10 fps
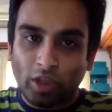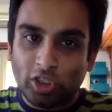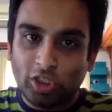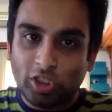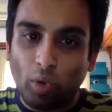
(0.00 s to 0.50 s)

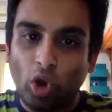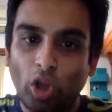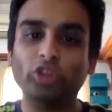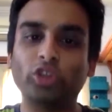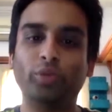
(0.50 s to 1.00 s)
small
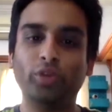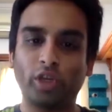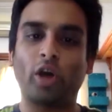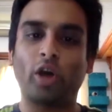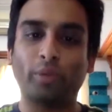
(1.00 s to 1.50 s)

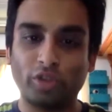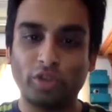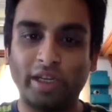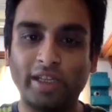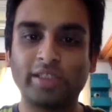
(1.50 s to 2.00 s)
entrepreneurial
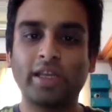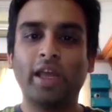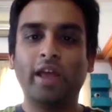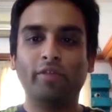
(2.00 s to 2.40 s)
opportunities